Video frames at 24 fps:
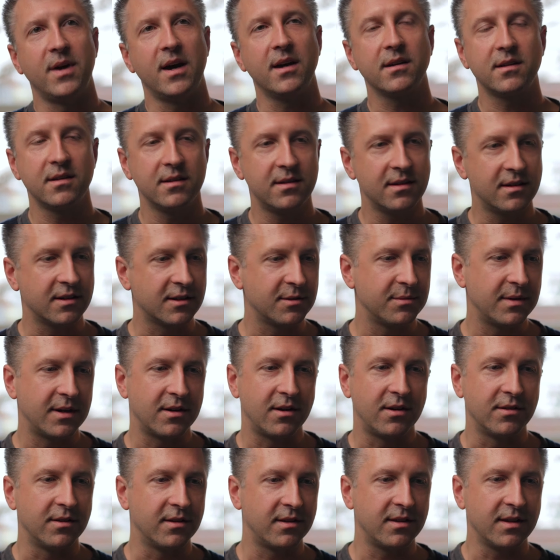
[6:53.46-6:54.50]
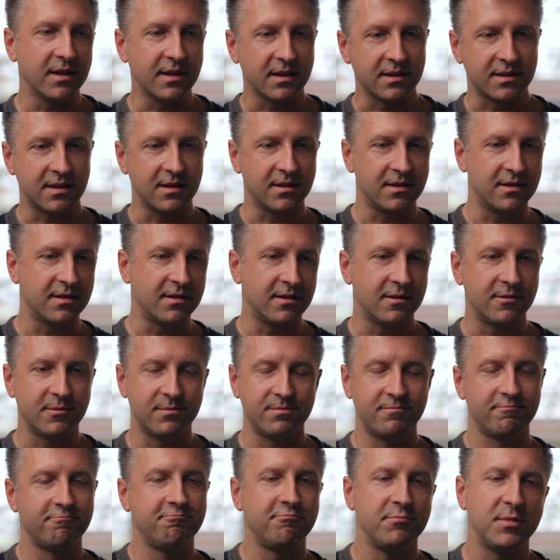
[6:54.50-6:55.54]
I can talk about all the things that are
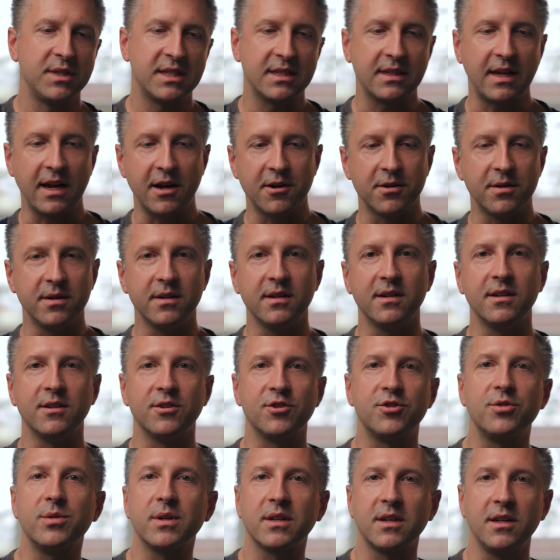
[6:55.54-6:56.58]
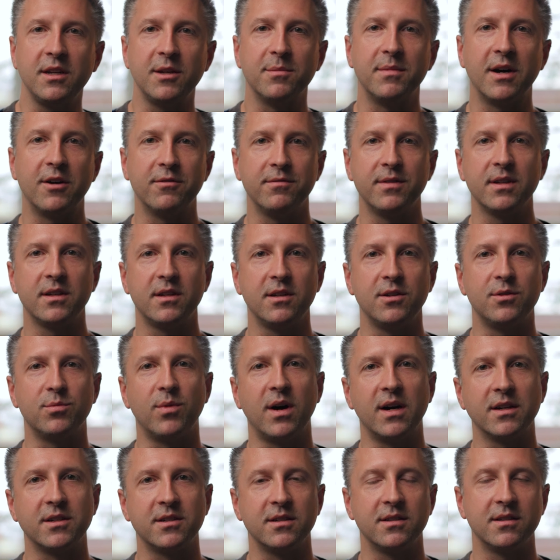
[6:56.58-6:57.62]
scary and tricky about vintage
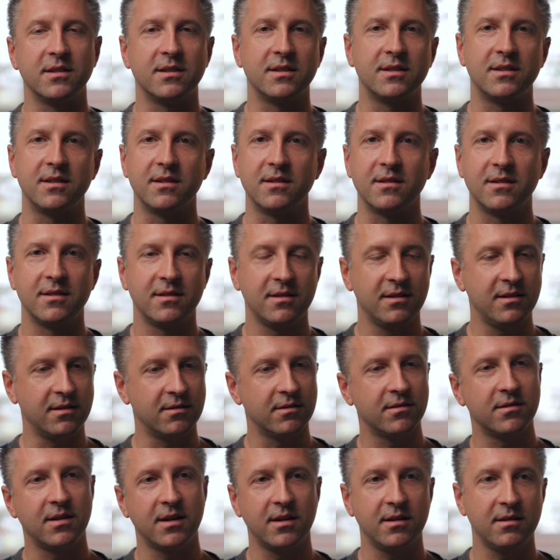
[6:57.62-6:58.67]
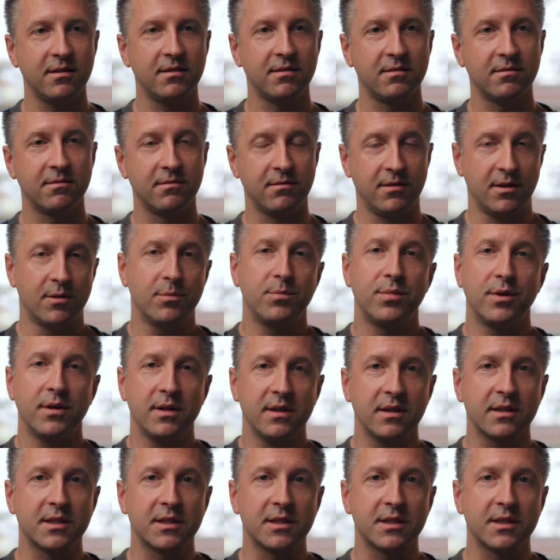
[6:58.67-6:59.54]
watches, and you know they're pretty